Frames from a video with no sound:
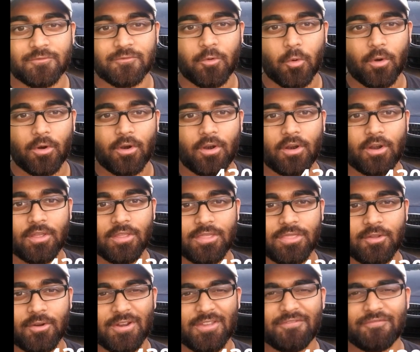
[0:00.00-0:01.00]

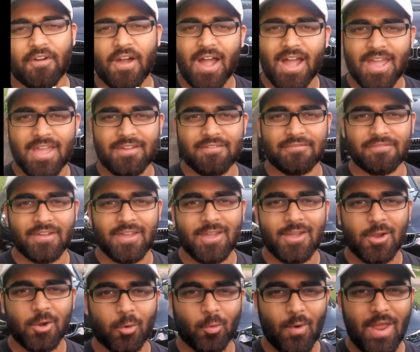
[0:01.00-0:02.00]
435
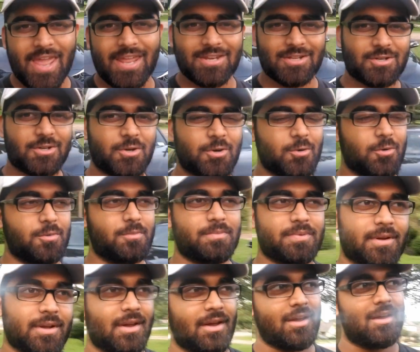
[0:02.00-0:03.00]
Grand Coupe,
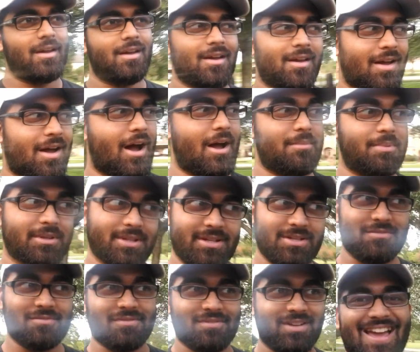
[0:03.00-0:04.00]
I
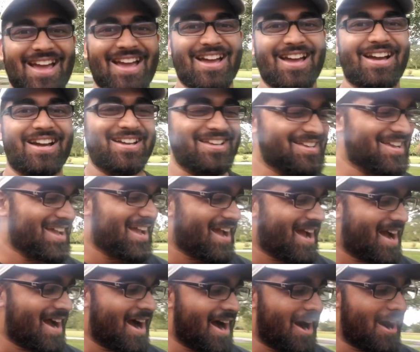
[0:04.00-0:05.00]
believe. Yeah,
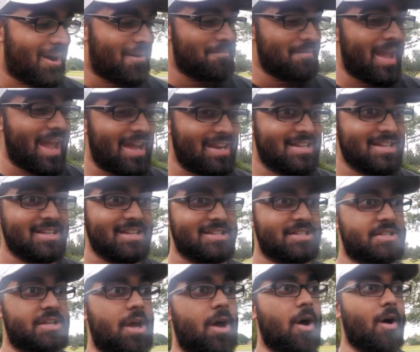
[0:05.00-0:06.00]
and it
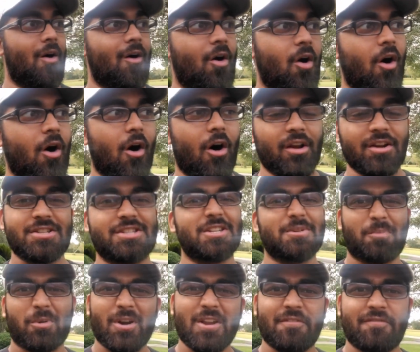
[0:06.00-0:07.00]
is honestly
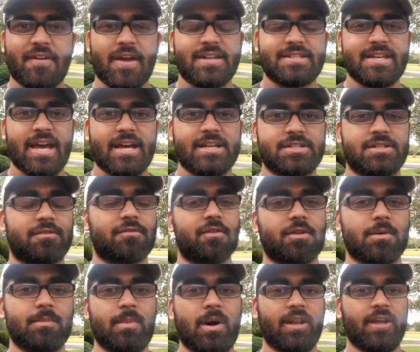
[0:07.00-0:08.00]
pretty fantastic for
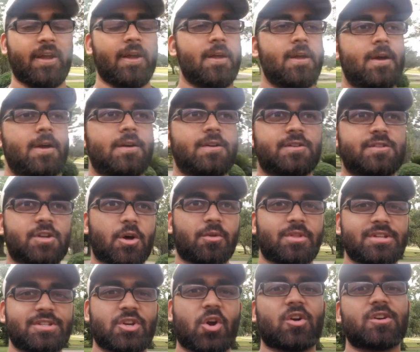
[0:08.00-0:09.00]
the money. So
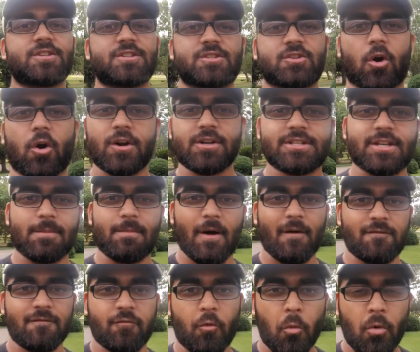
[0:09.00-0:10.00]
this car starts at
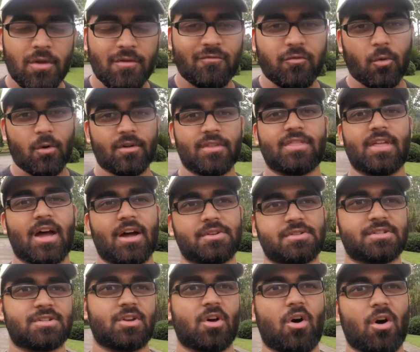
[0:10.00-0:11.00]
about
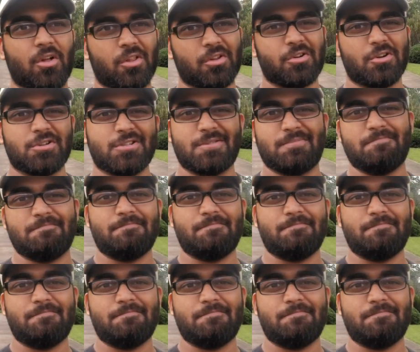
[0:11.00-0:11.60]
$44,000